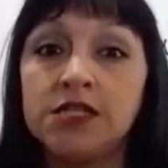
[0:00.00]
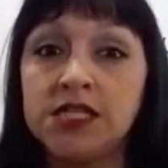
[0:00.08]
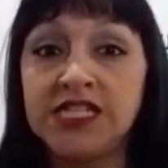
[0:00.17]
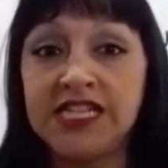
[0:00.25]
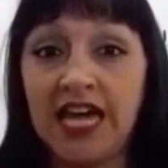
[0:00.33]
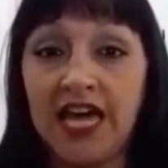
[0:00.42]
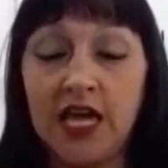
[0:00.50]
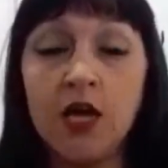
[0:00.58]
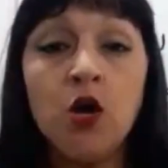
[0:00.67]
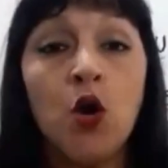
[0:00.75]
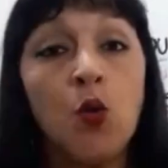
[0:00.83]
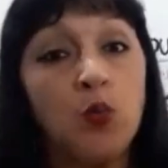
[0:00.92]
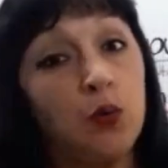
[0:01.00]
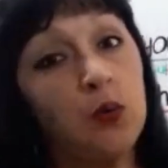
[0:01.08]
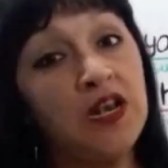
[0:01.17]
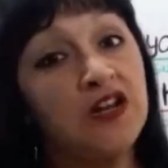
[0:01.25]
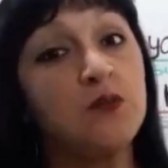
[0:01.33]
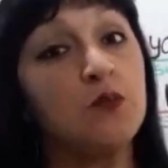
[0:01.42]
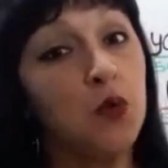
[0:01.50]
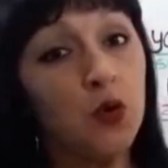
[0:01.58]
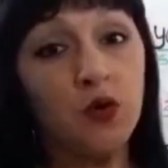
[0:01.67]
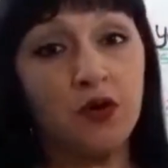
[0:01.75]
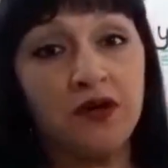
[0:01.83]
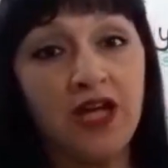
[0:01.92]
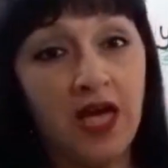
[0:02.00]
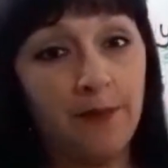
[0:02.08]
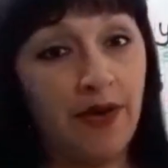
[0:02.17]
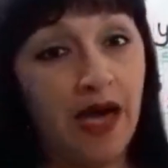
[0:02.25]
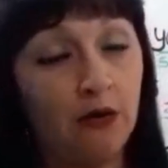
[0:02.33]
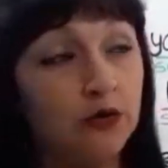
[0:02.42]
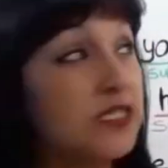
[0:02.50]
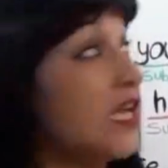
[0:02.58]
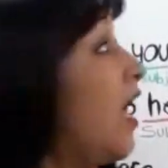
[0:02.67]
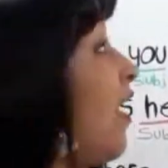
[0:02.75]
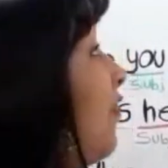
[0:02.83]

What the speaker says: Today we will learn more about